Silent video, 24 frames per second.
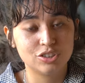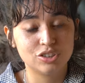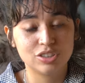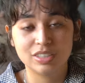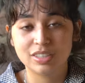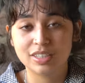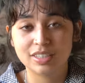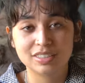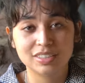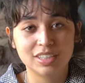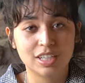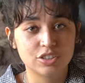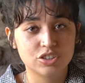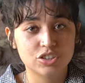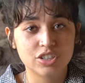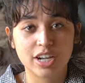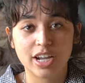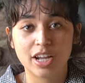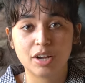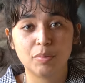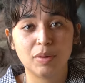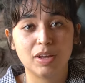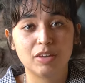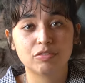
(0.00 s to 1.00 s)
She does not
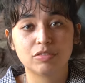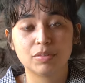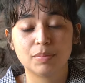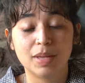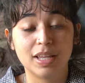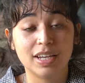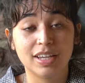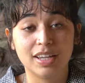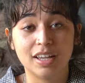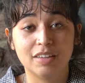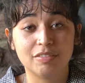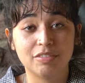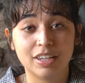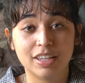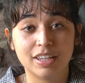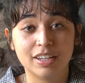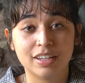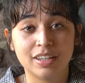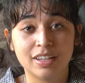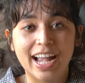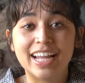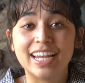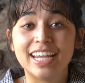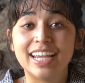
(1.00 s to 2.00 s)
shy away from any of it.
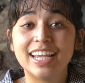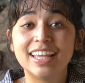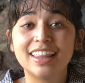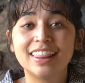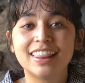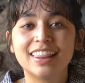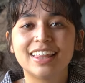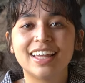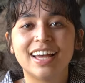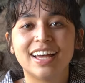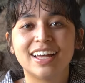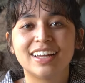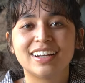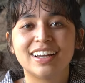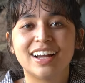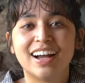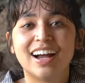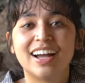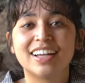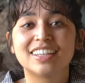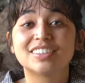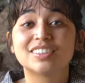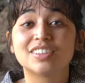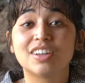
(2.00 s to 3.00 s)
And in that,
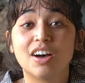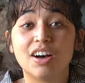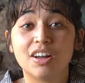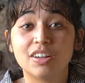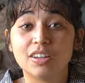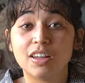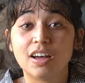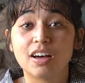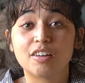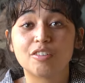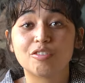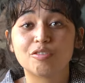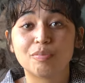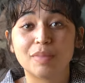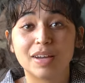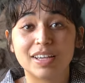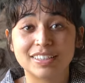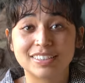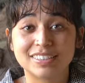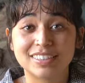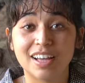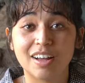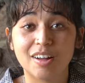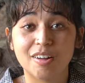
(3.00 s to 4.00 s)
I saw a lot of
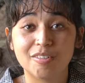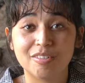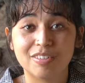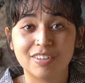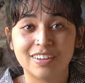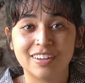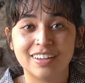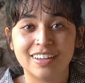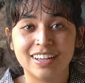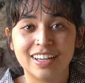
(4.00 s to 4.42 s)
myself.